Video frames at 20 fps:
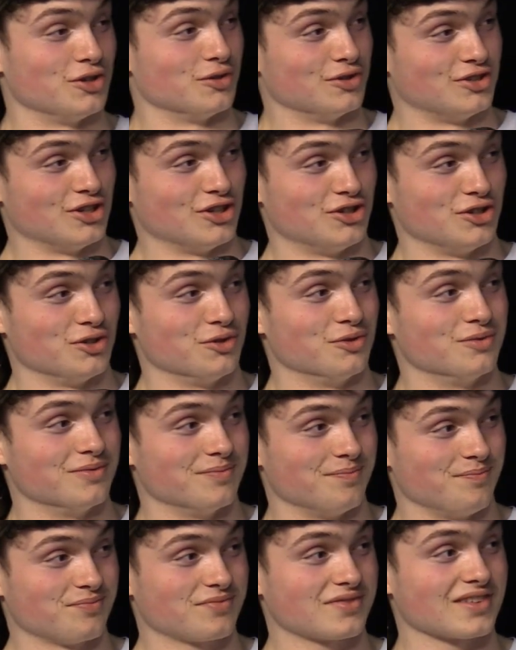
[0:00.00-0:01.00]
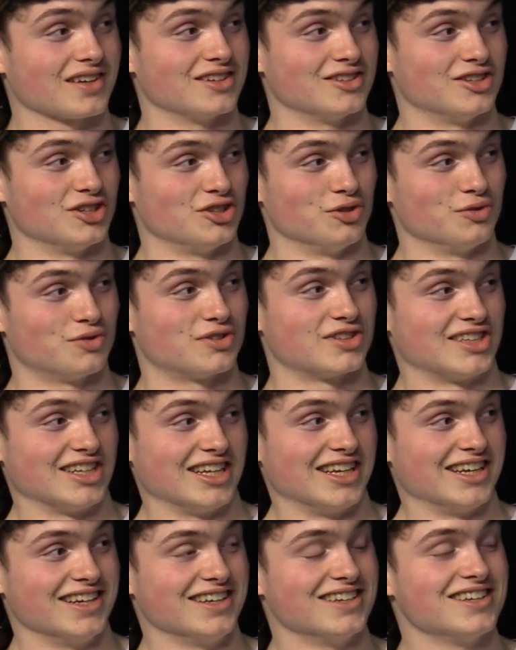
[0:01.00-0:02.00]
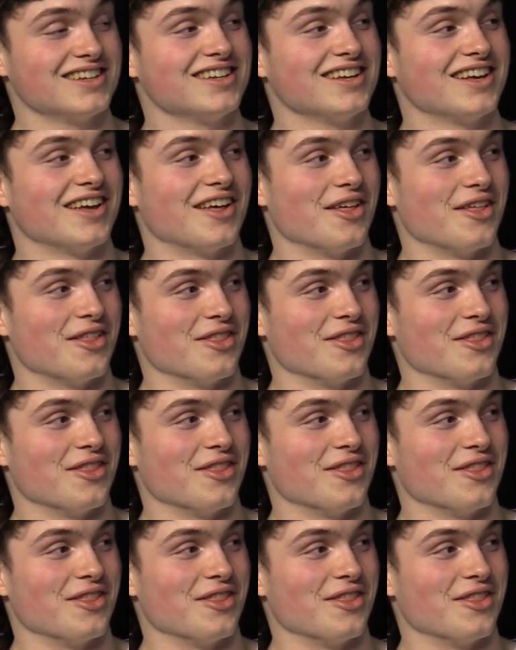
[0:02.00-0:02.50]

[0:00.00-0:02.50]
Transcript: you did song. you did you see? Yeah.